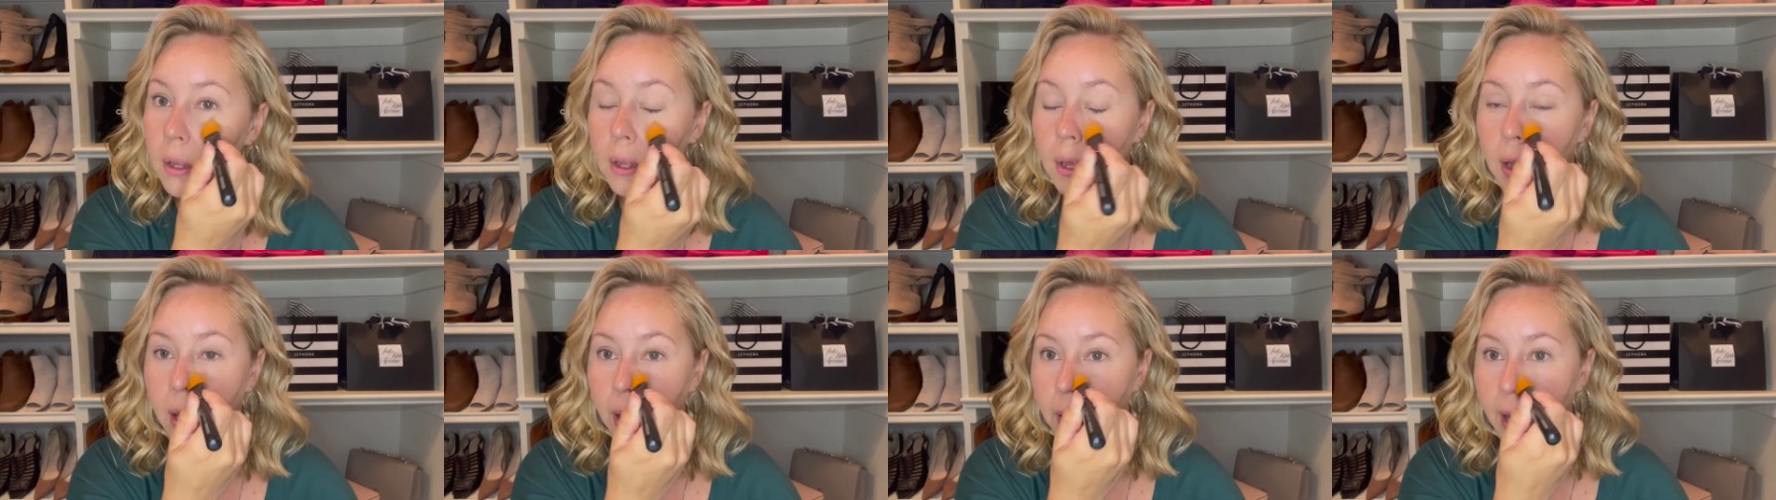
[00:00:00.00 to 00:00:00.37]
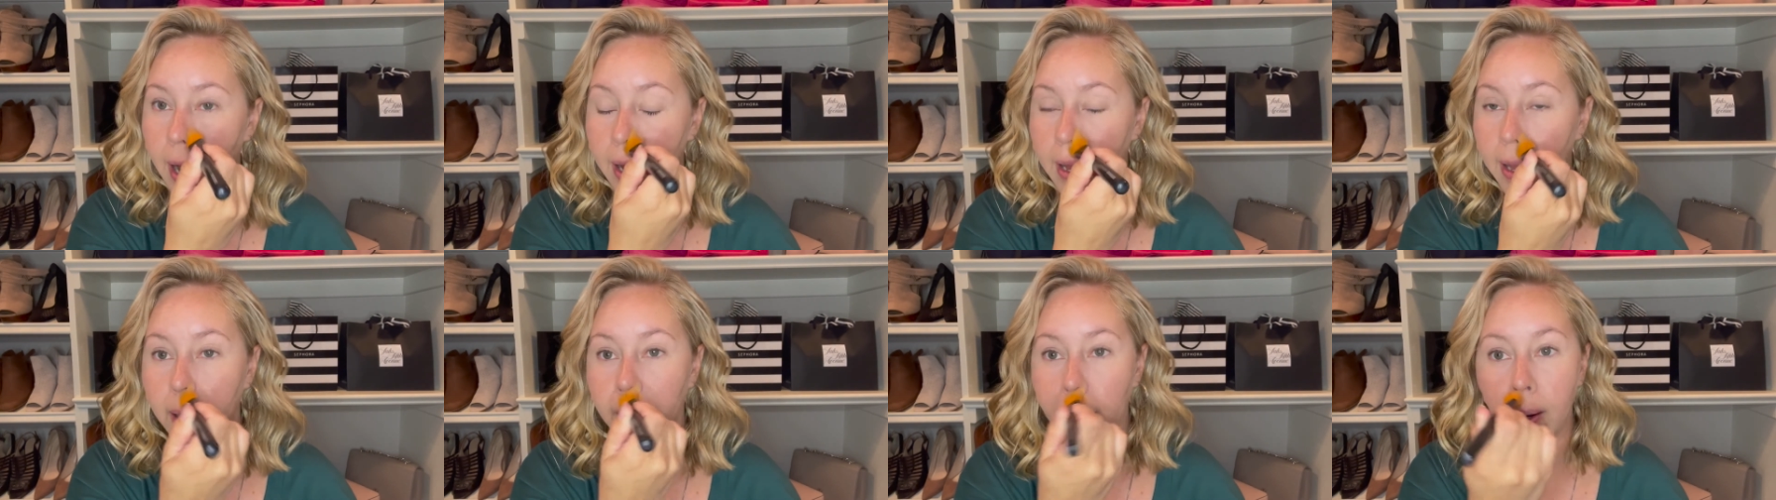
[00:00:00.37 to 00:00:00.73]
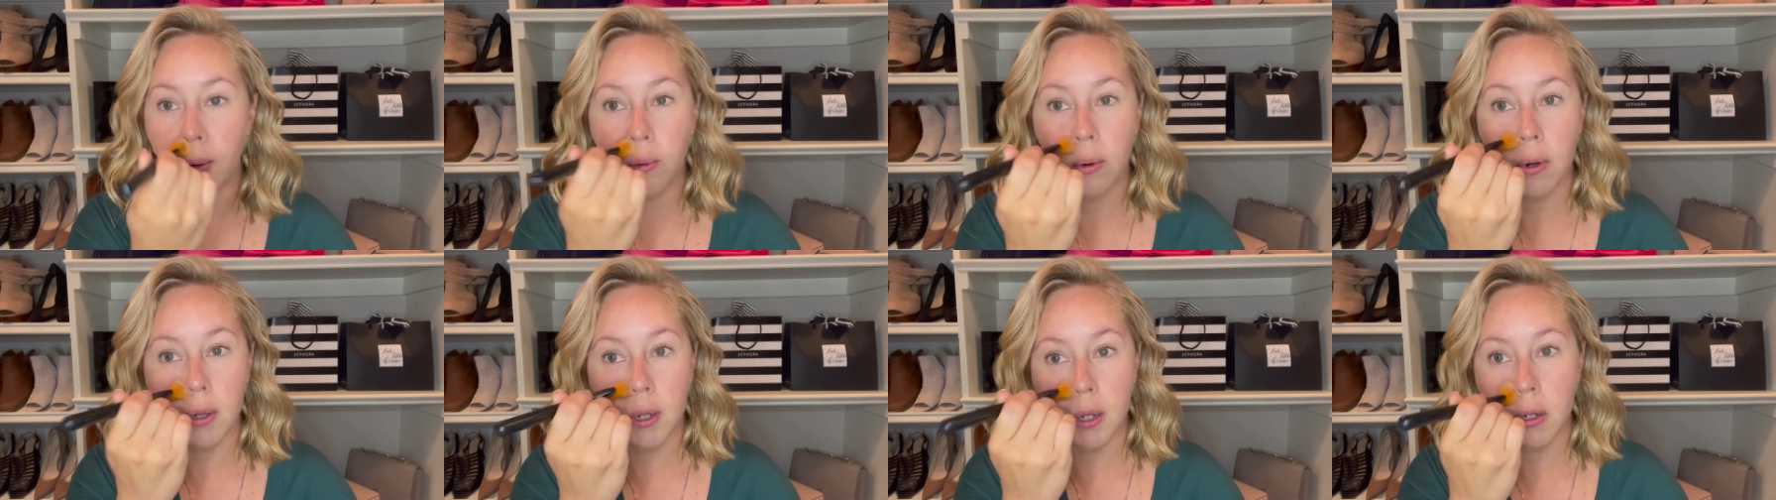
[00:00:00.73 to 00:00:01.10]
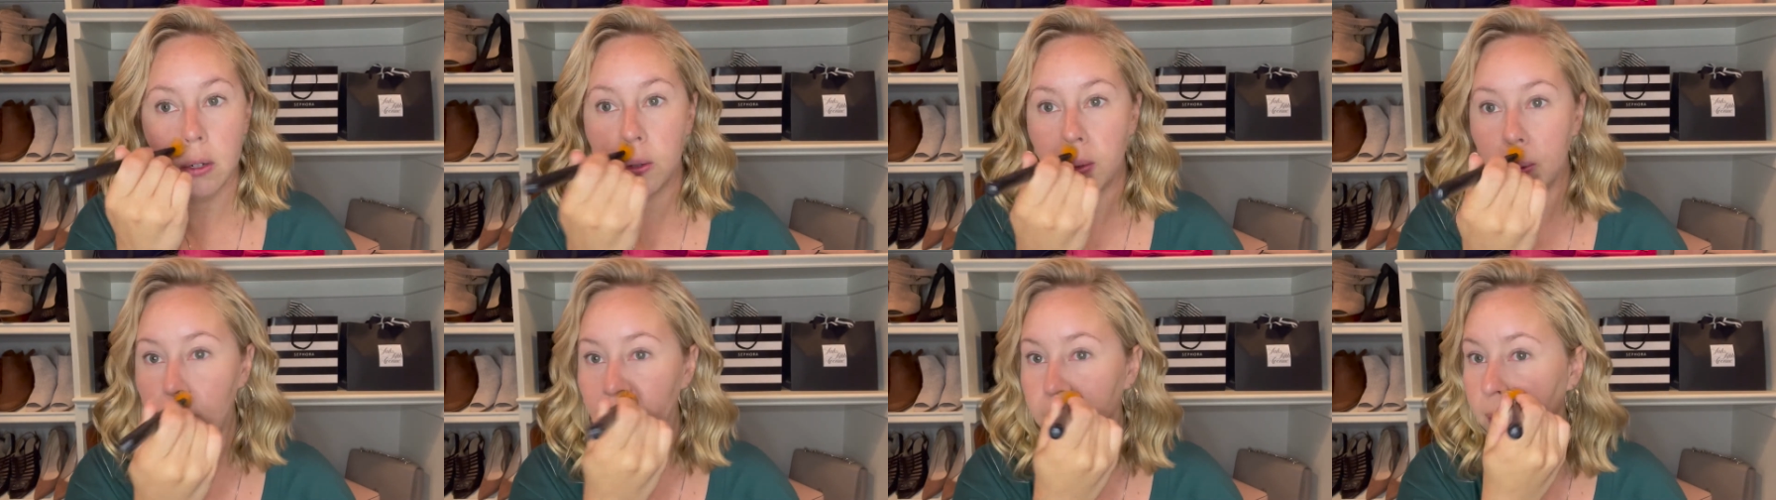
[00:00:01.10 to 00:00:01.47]
And I can't really
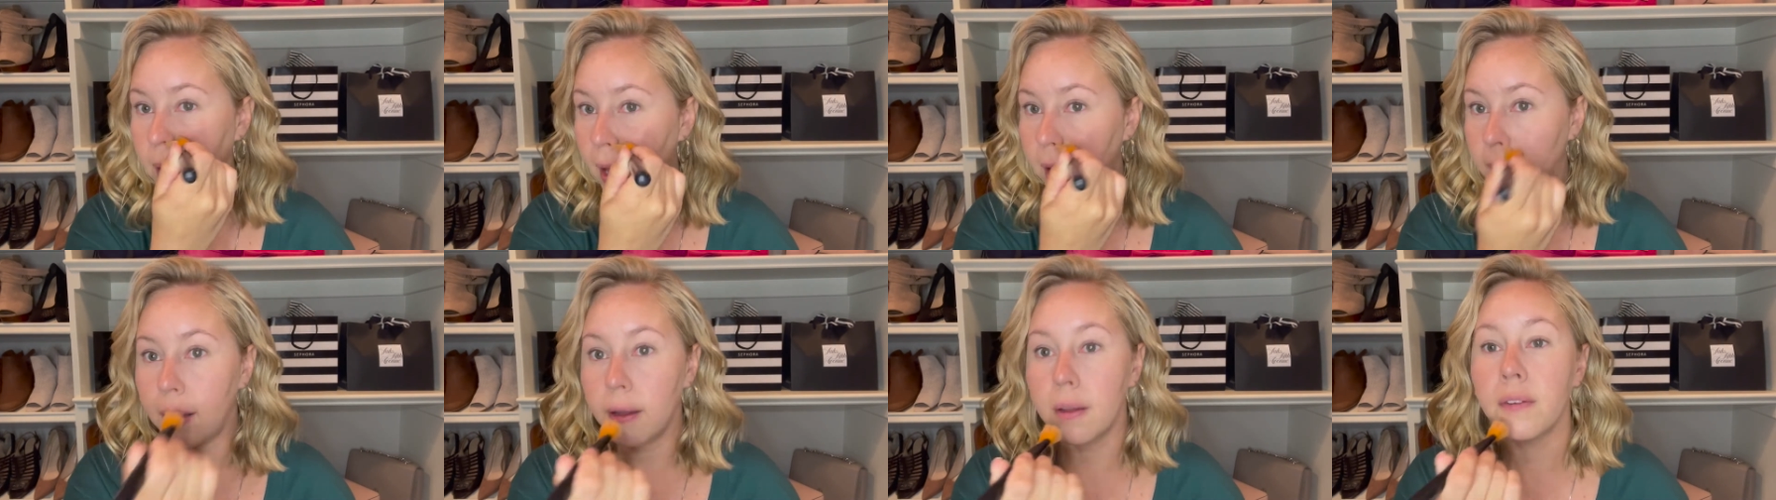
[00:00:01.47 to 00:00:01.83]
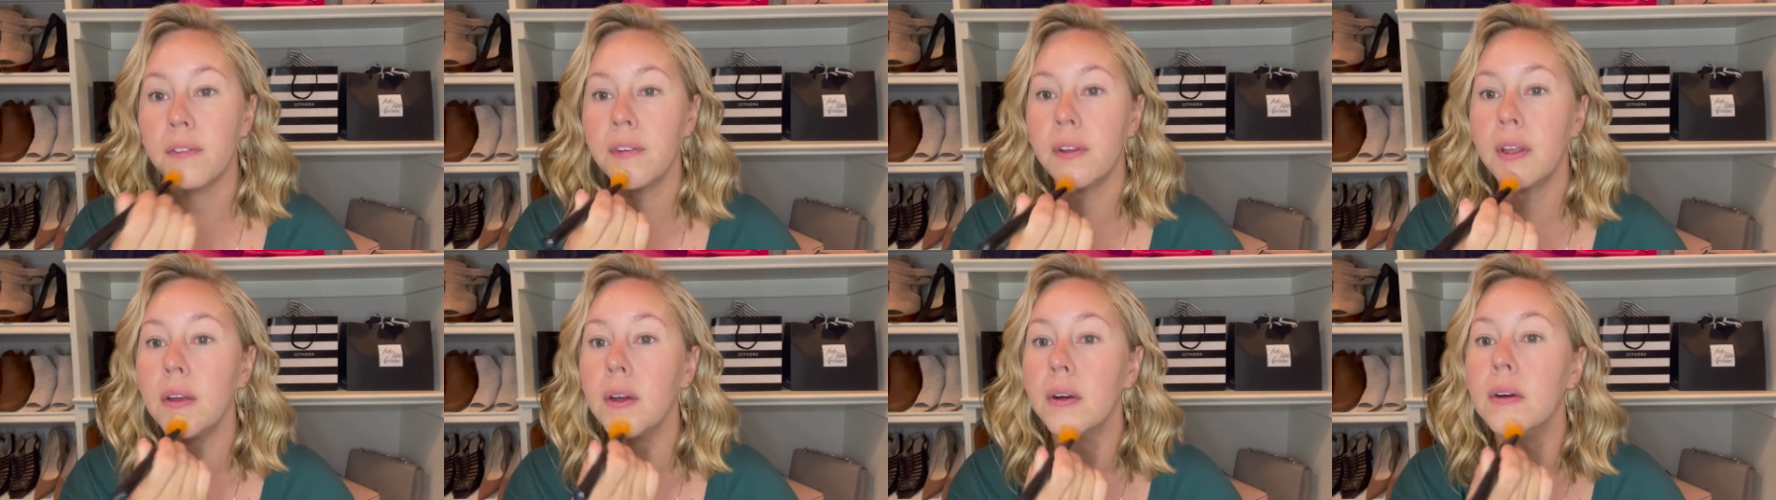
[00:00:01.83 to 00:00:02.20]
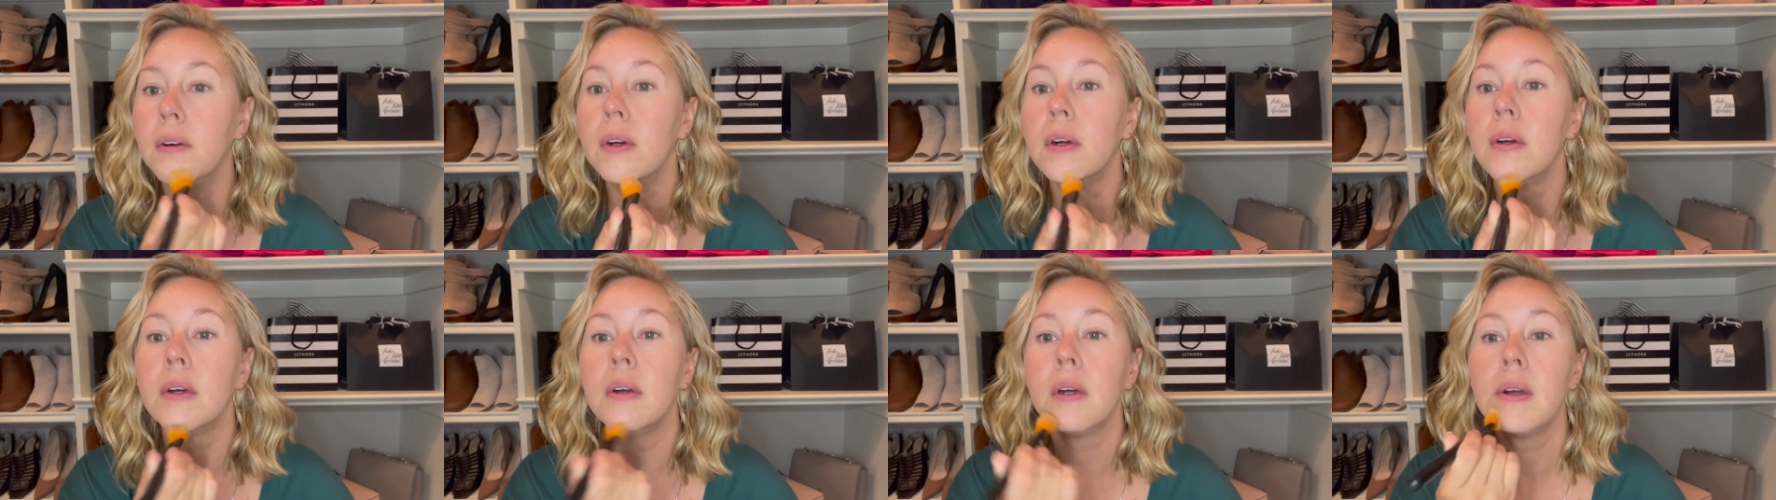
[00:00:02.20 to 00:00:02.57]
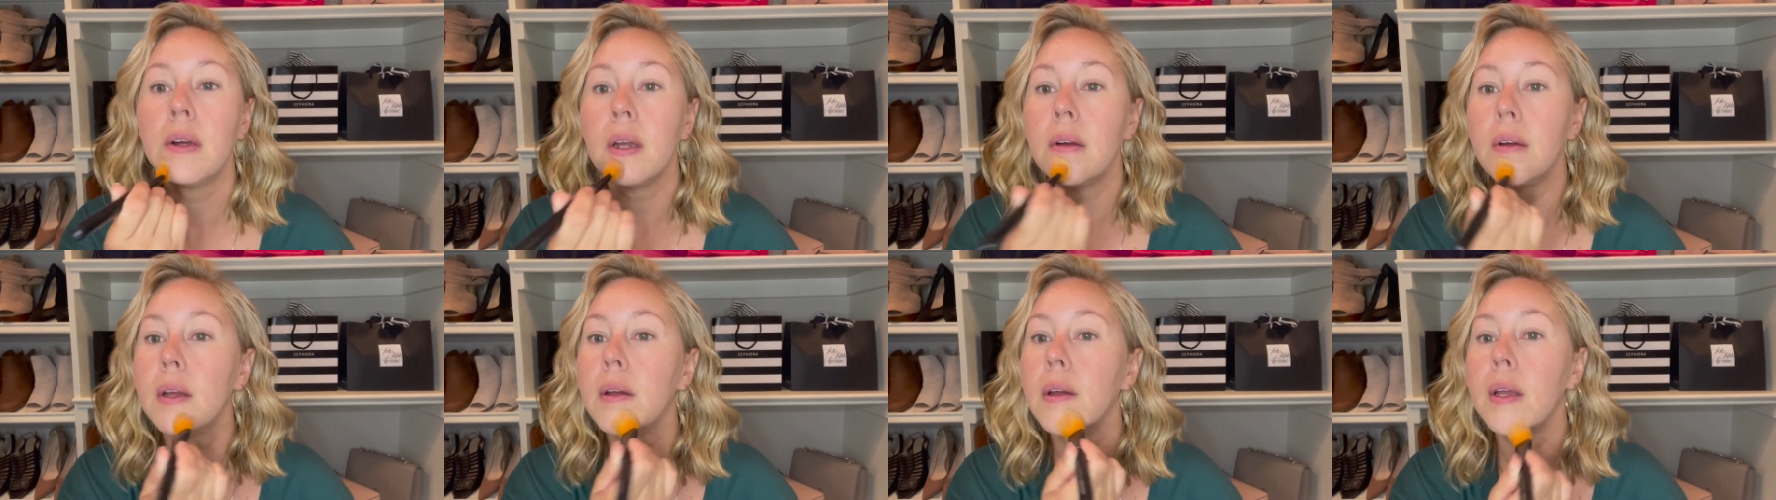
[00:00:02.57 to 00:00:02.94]
do that, I feel,
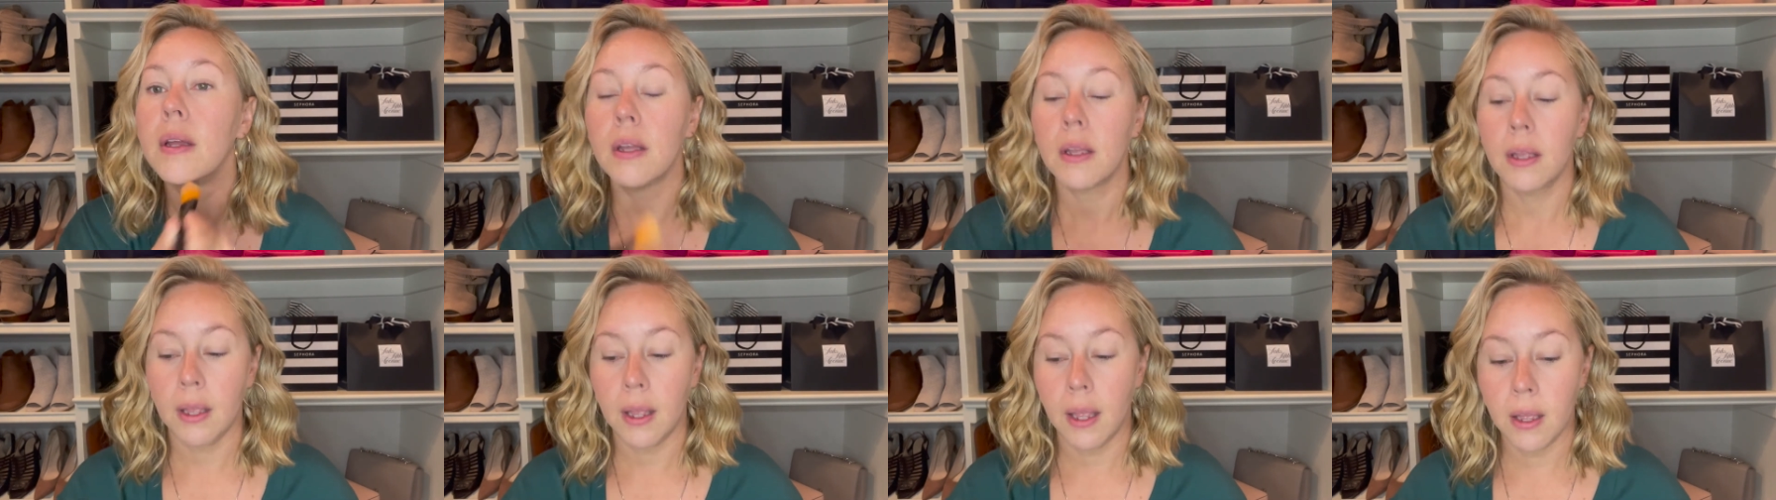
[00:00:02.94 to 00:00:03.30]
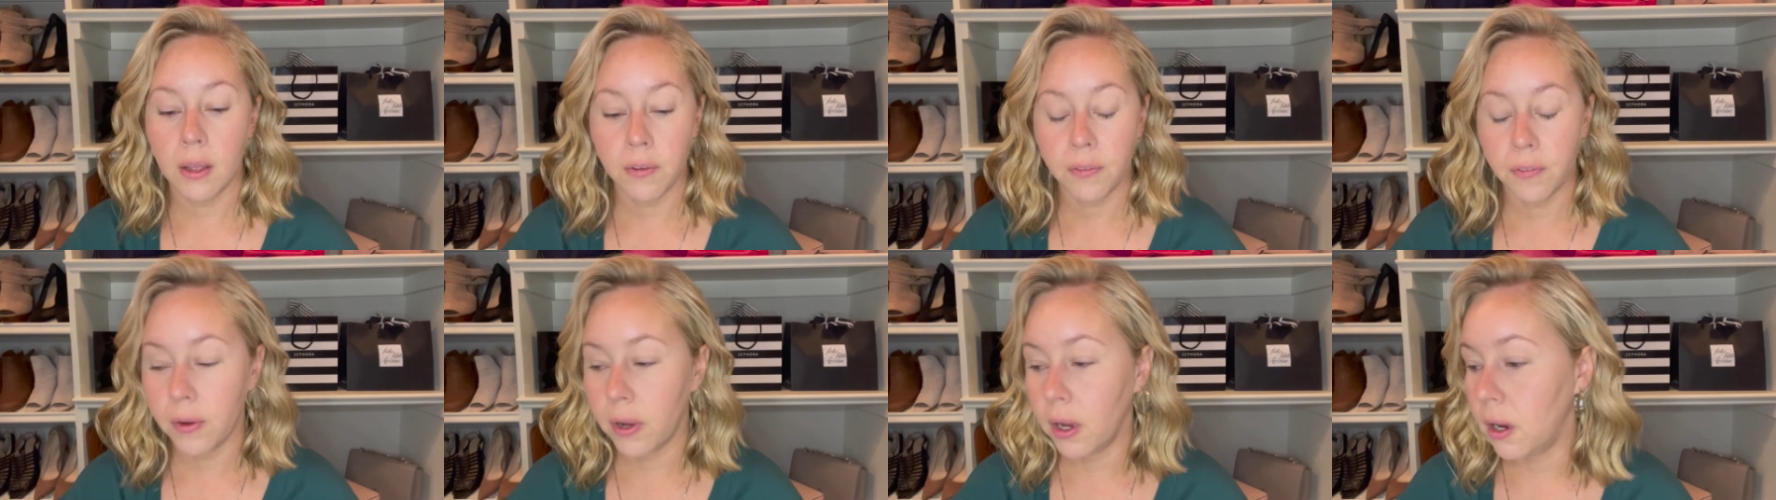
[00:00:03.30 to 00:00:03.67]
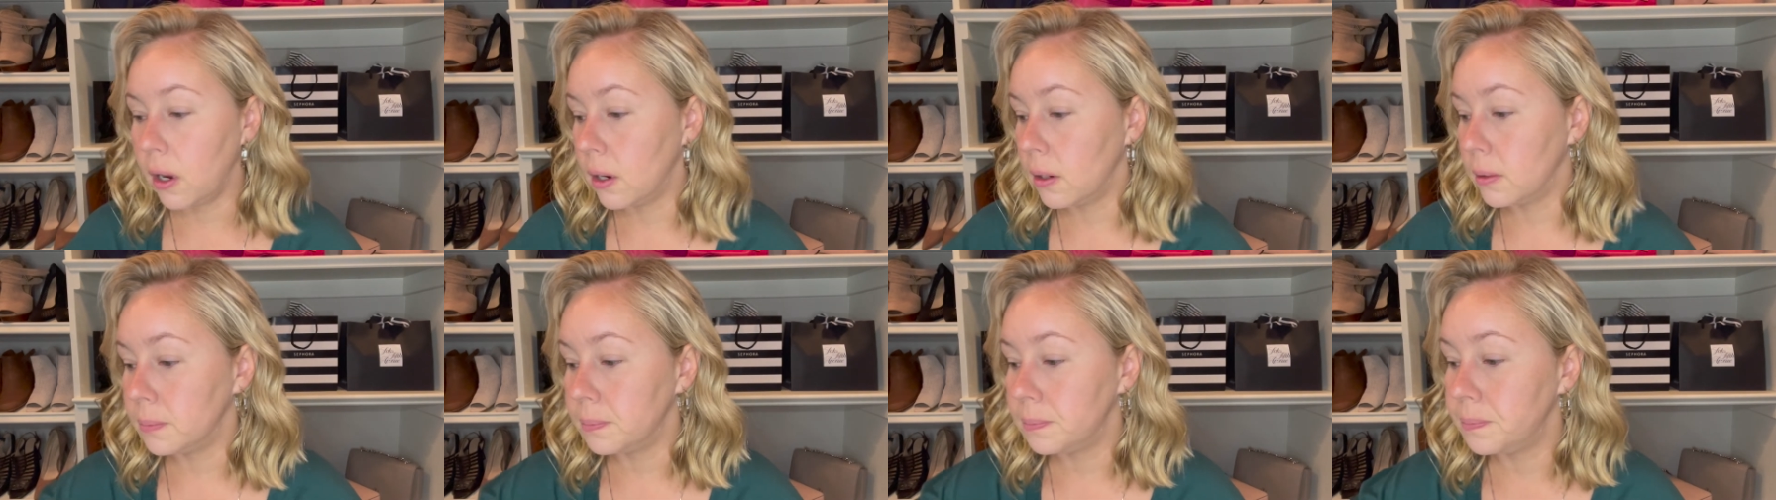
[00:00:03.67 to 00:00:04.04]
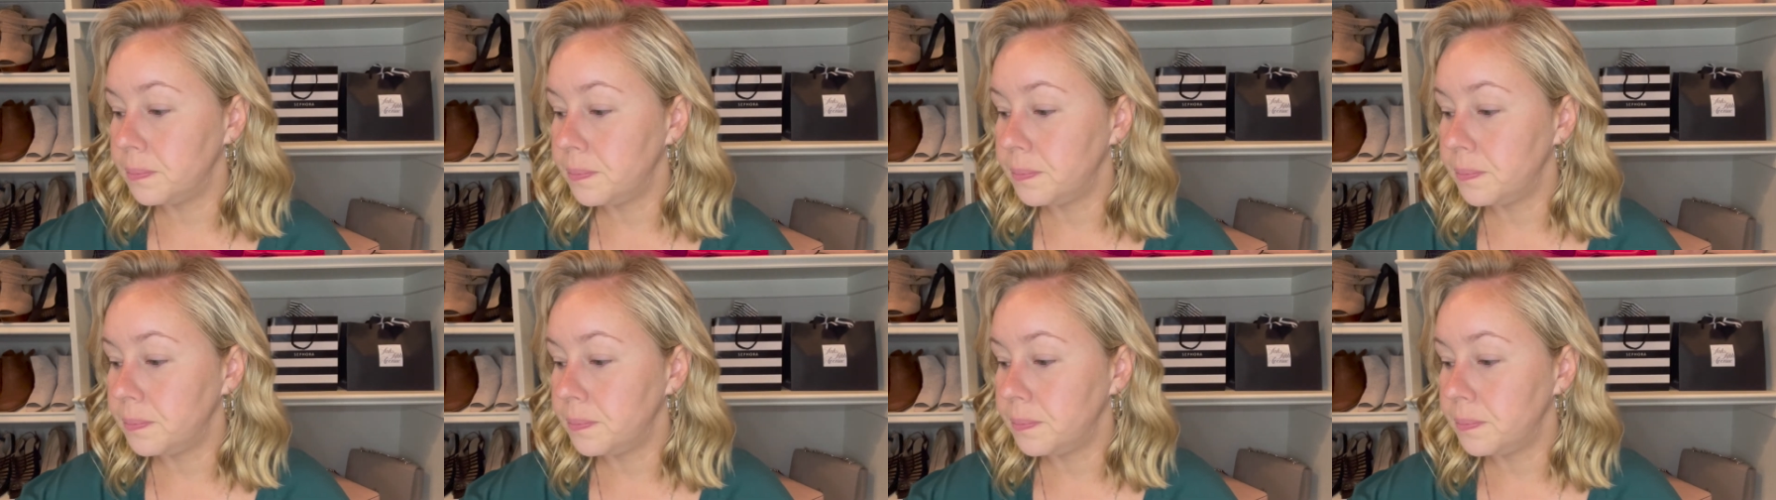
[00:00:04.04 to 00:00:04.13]
if I